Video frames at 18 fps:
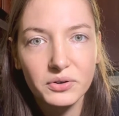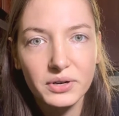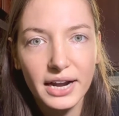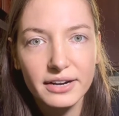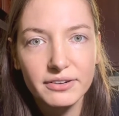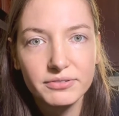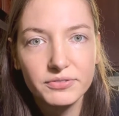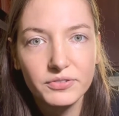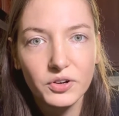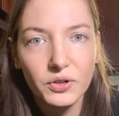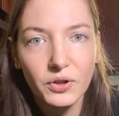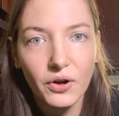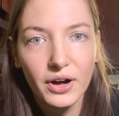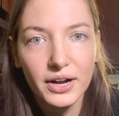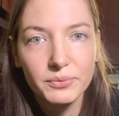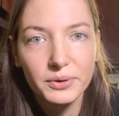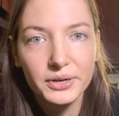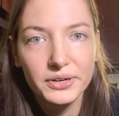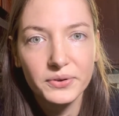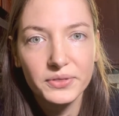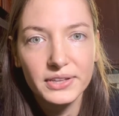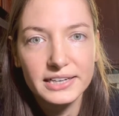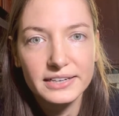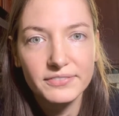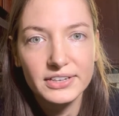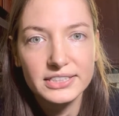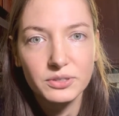kind of full on what you would
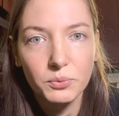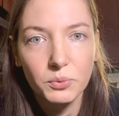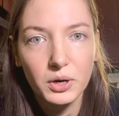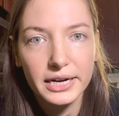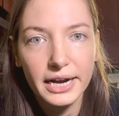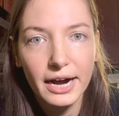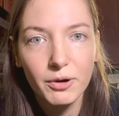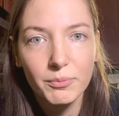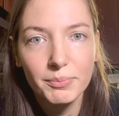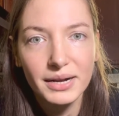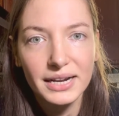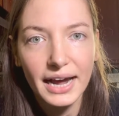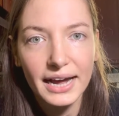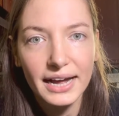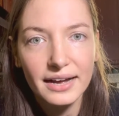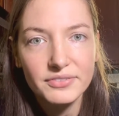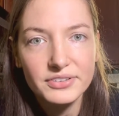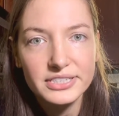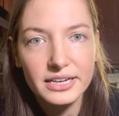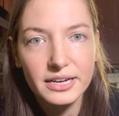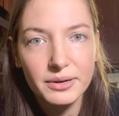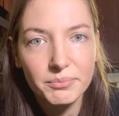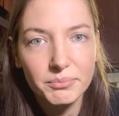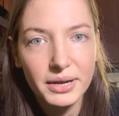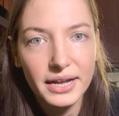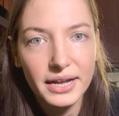think of as a workout, but I have some